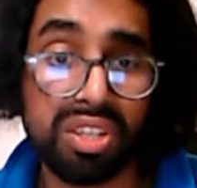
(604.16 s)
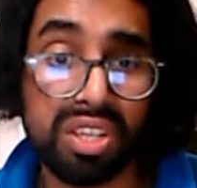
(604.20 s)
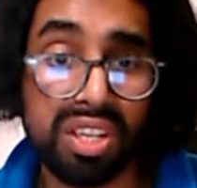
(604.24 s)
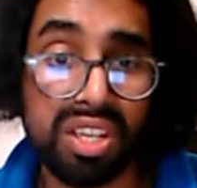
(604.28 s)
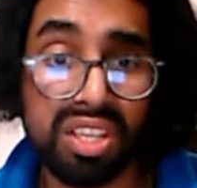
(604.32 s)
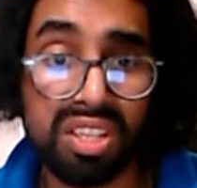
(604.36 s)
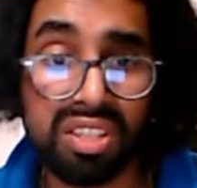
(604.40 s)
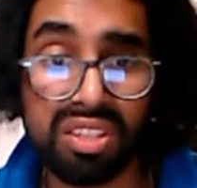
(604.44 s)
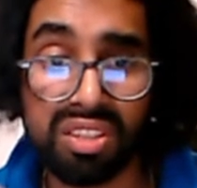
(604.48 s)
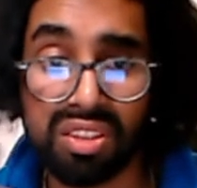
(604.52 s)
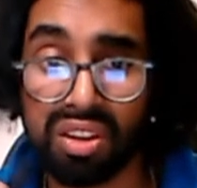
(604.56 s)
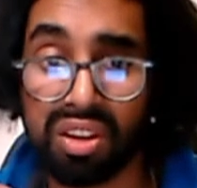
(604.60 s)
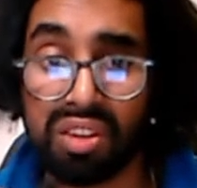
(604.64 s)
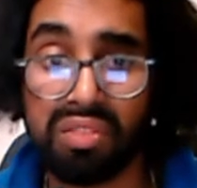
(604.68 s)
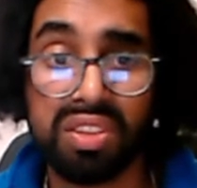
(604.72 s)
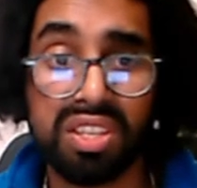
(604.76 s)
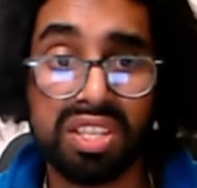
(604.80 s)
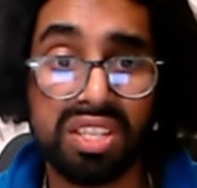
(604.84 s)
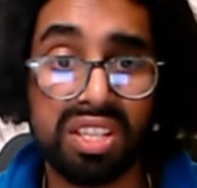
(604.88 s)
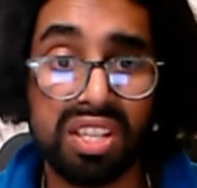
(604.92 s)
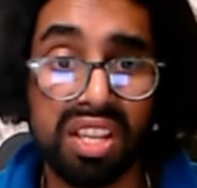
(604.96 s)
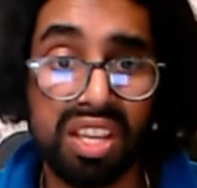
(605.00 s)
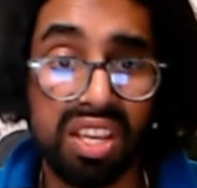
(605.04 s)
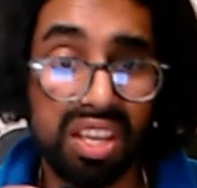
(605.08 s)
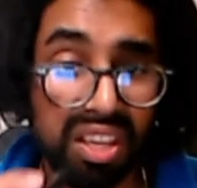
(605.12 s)
is
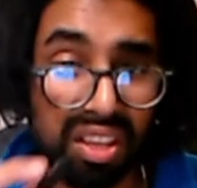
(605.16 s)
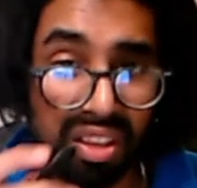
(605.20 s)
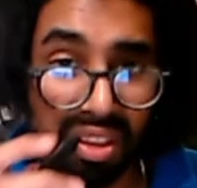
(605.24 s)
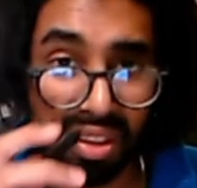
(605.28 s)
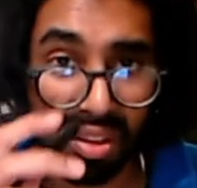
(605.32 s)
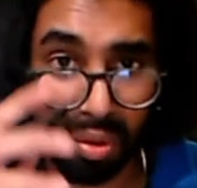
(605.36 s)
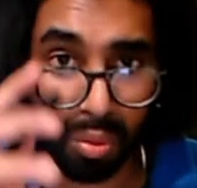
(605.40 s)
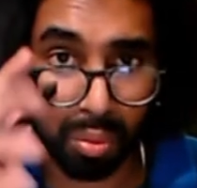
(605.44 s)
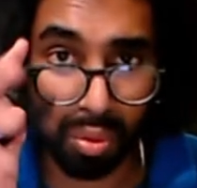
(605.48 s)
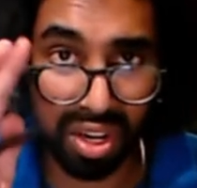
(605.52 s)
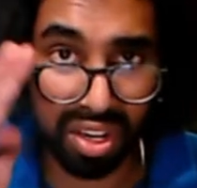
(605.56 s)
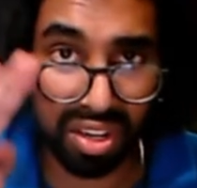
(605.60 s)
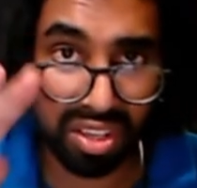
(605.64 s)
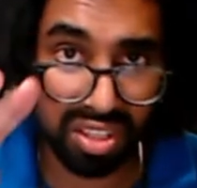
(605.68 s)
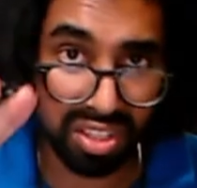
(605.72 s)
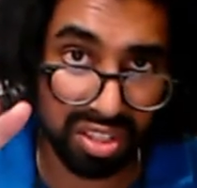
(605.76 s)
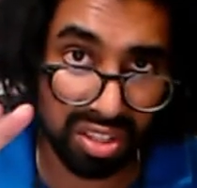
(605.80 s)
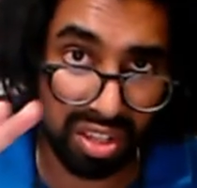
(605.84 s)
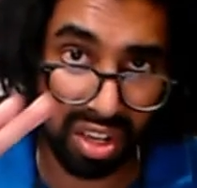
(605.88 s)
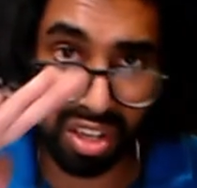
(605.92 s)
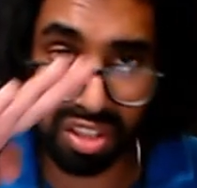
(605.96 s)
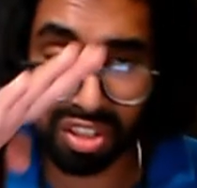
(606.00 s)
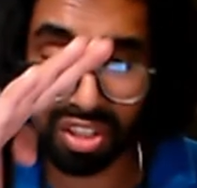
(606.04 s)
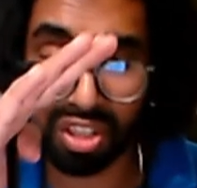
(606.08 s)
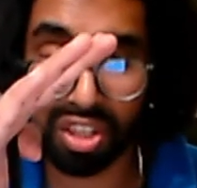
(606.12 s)
obviously where it
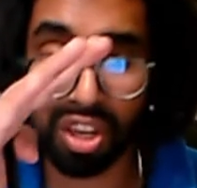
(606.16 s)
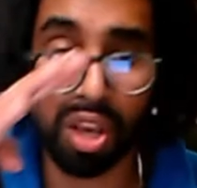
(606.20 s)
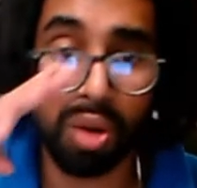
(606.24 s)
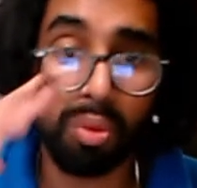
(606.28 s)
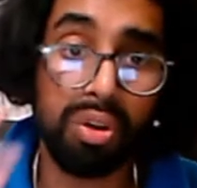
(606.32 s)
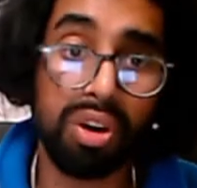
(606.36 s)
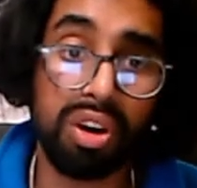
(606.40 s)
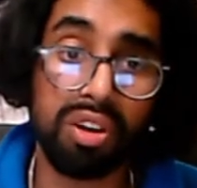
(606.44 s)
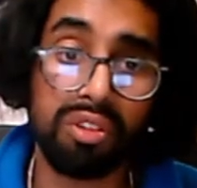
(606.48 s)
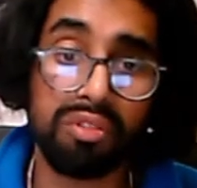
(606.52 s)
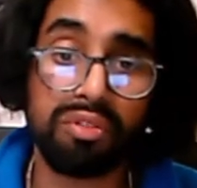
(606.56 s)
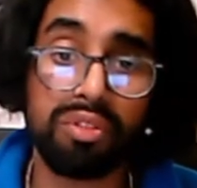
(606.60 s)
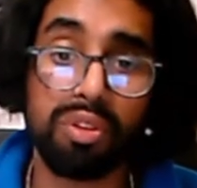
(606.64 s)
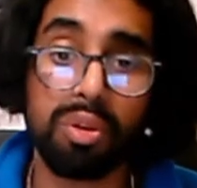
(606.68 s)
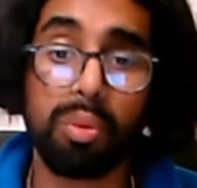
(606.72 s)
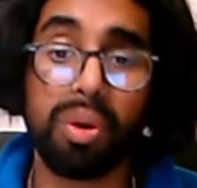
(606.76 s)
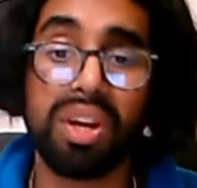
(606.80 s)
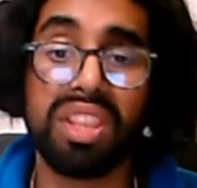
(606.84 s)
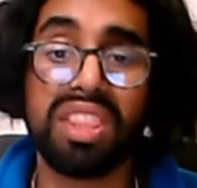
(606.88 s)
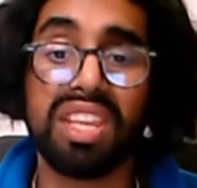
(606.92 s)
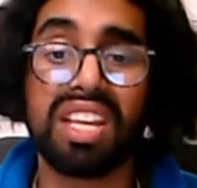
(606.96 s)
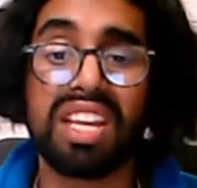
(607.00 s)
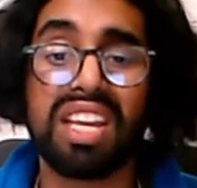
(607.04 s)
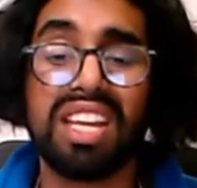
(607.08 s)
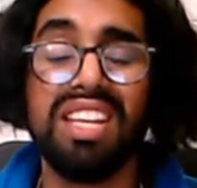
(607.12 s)
starts to go off,
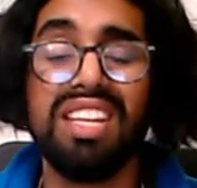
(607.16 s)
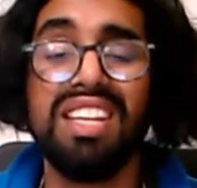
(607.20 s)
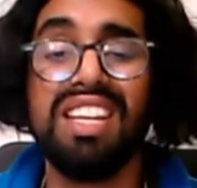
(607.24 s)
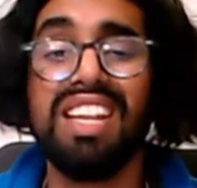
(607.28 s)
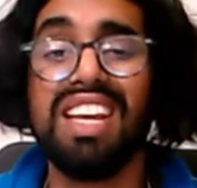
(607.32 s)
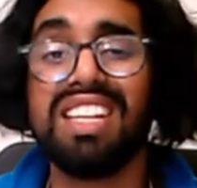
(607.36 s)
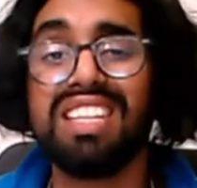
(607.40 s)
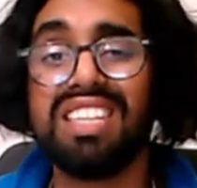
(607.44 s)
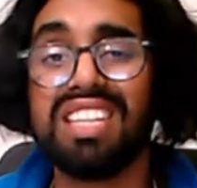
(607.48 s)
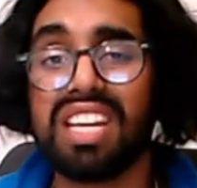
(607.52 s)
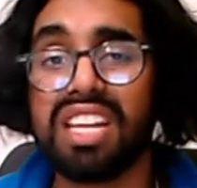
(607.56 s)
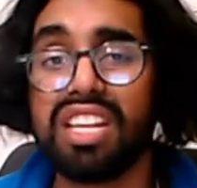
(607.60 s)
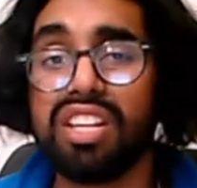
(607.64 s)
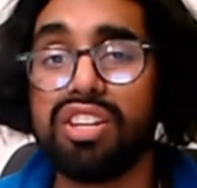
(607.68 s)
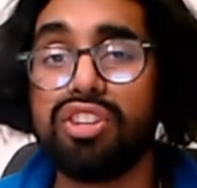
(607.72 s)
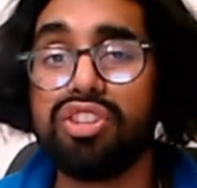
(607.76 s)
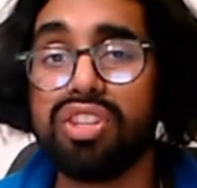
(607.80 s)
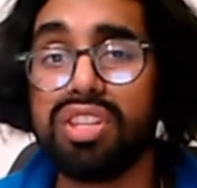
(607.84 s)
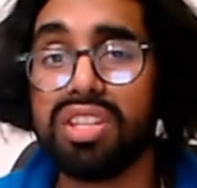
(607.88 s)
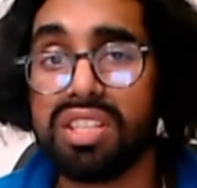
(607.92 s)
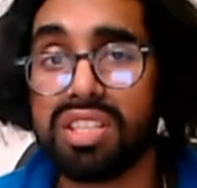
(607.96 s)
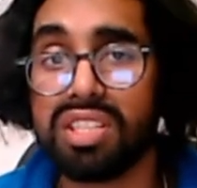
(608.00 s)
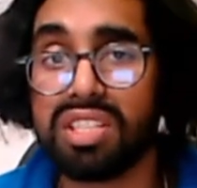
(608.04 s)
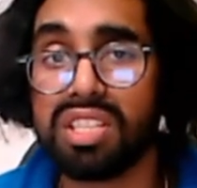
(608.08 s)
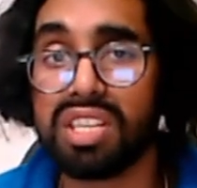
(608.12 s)
where the kinetic
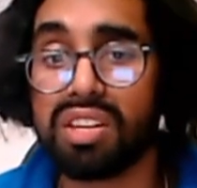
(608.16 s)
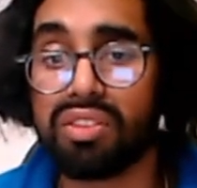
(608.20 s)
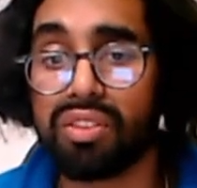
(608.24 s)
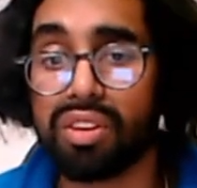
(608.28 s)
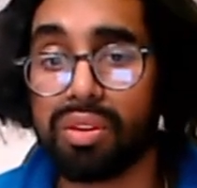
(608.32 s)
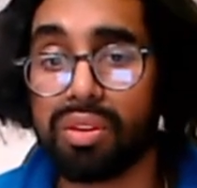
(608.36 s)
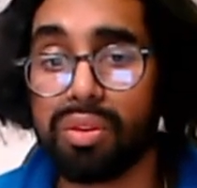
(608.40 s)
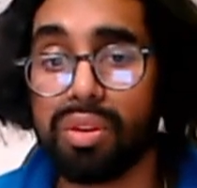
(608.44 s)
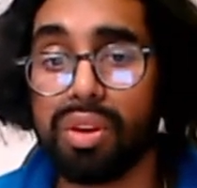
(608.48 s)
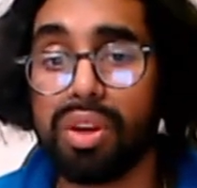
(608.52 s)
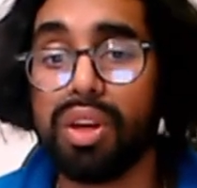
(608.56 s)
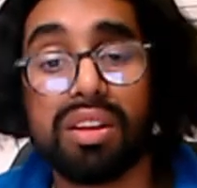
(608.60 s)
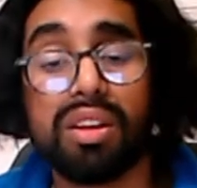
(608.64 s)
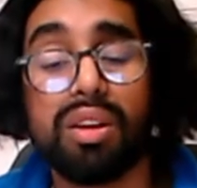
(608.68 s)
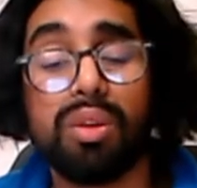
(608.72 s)
energy is zero.